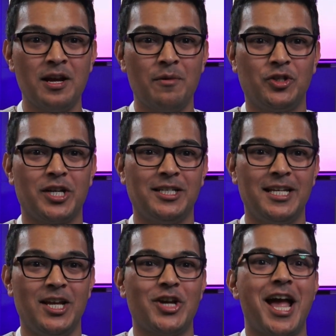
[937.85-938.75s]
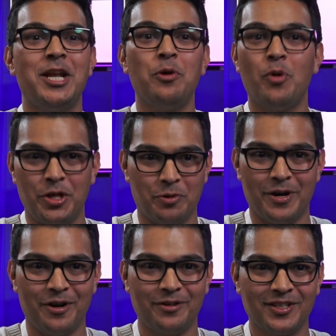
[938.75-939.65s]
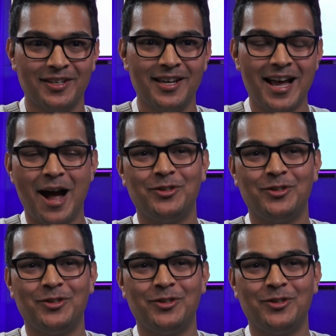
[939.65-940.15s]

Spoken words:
which can teach anyone in the world how